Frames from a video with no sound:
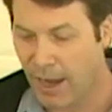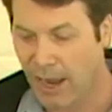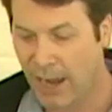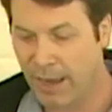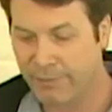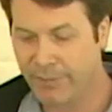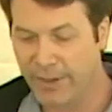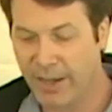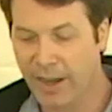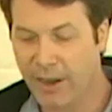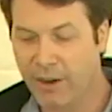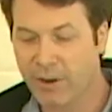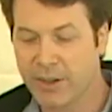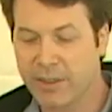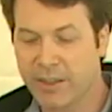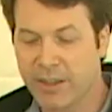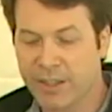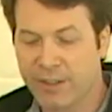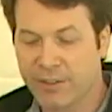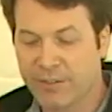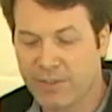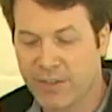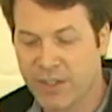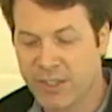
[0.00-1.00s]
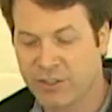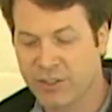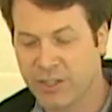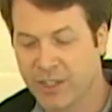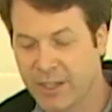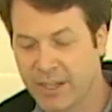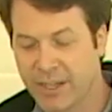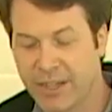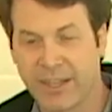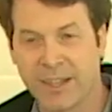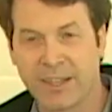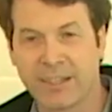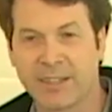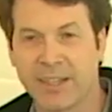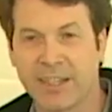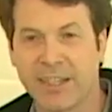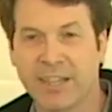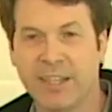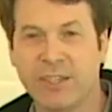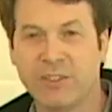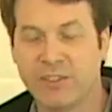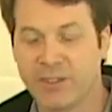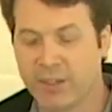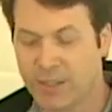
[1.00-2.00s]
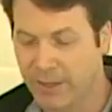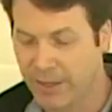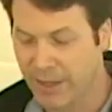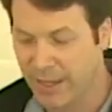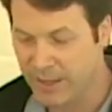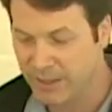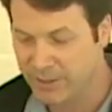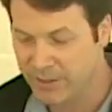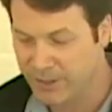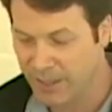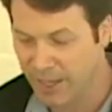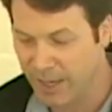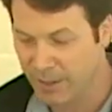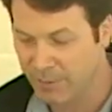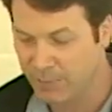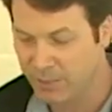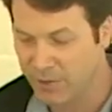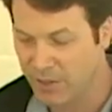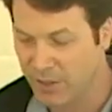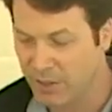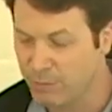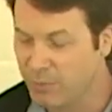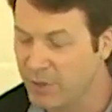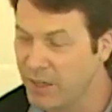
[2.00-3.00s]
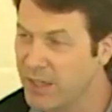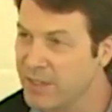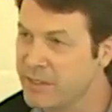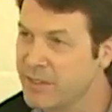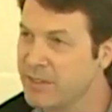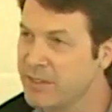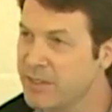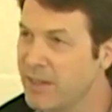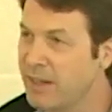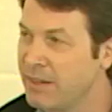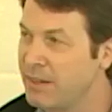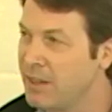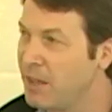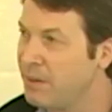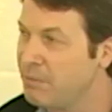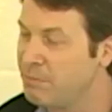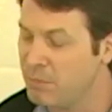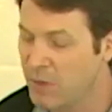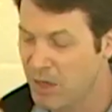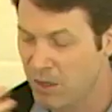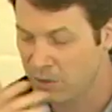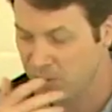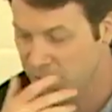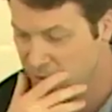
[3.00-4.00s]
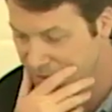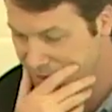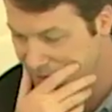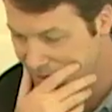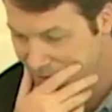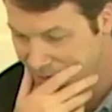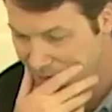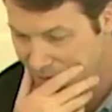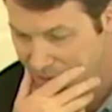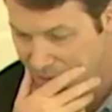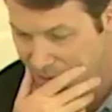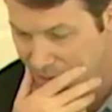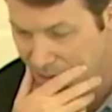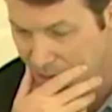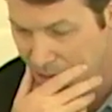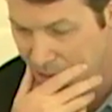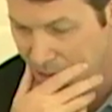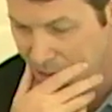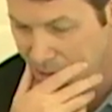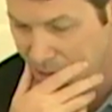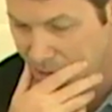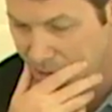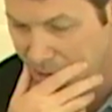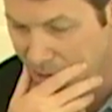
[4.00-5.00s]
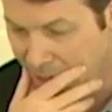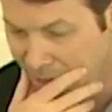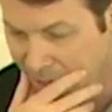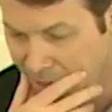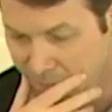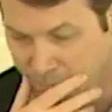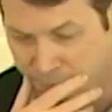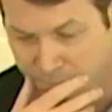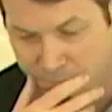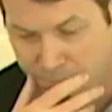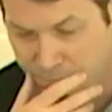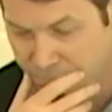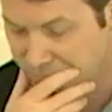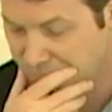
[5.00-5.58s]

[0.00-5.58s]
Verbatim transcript: I've carried this vision into each of the landscapes and places I love most. Um,